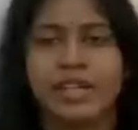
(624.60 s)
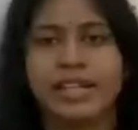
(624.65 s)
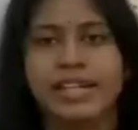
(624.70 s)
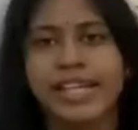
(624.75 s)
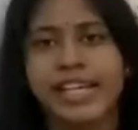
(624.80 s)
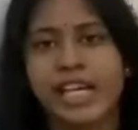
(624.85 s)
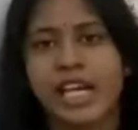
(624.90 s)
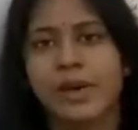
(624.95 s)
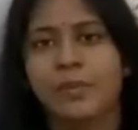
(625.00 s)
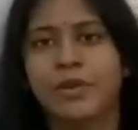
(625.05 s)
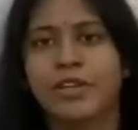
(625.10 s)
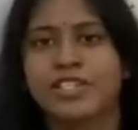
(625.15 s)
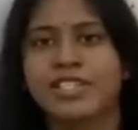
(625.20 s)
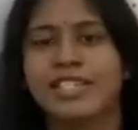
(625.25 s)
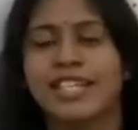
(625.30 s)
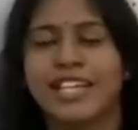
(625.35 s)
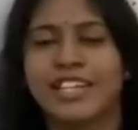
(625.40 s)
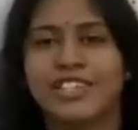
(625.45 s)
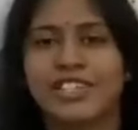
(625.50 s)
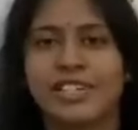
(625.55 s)

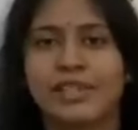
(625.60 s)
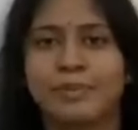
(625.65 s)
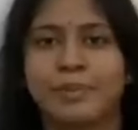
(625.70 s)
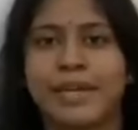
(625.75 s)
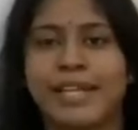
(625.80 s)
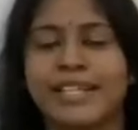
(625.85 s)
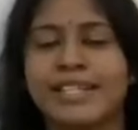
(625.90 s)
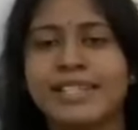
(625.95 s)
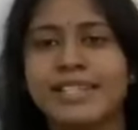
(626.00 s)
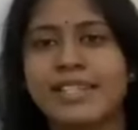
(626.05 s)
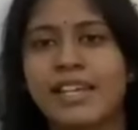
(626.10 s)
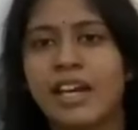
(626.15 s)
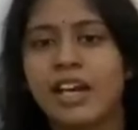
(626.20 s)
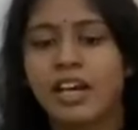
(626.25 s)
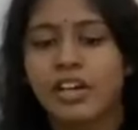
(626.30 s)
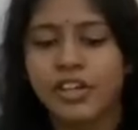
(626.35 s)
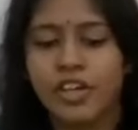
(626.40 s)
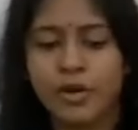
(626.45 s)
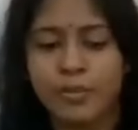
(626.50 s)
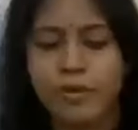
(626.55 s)
Decarboxylation means
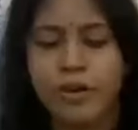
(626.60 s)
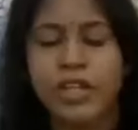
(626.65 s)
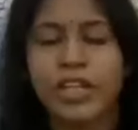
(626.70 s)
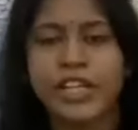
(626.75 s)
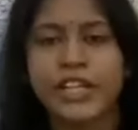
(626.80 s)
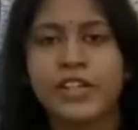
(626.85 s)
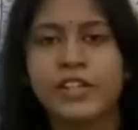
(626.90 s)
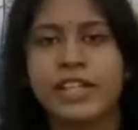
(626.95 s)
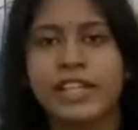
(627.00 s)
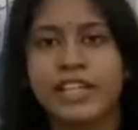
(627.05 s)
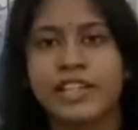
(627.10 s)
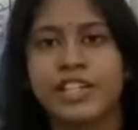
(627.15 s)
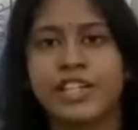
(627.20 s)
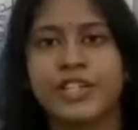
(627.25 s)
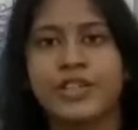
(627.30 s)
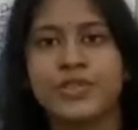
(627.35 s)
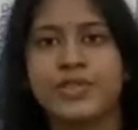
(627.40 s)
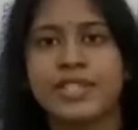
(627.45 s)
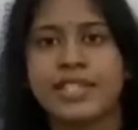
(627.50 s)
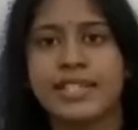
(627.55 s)
your molecule, it
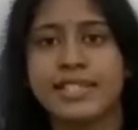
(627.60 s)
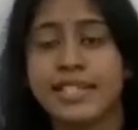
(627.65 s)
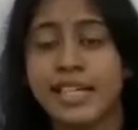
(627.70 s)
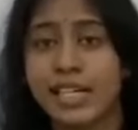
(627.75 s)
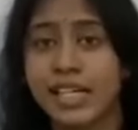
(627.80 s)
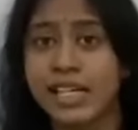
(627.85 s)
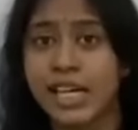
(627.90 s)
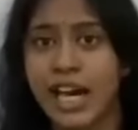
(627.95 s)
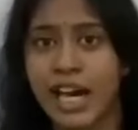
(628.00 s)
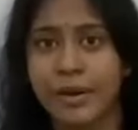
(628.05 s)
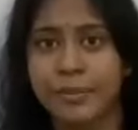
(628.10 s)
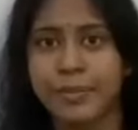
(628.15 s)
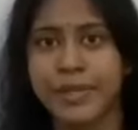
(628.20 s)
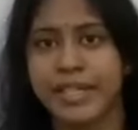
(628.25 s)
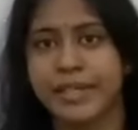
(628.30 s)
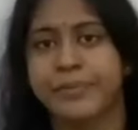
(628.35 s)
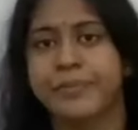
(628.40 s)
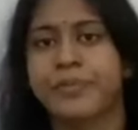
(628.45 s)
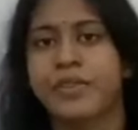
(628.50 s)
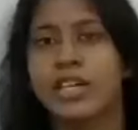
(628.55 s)
reduces a carbon.
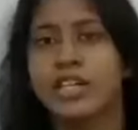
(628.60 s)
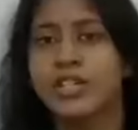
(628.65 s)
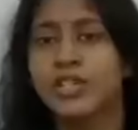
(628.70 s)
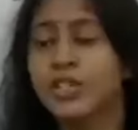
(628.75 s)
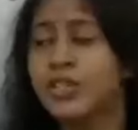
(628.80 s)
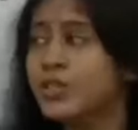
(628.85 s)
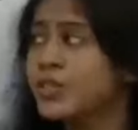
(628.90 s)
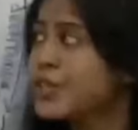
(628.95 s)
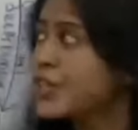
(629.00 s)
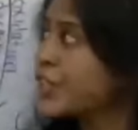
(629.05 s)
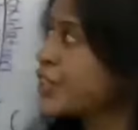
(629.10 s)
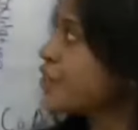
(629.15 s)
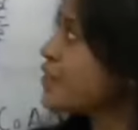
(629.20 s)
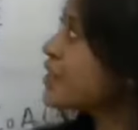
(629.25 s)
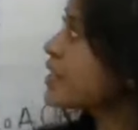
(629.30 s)
So to reduce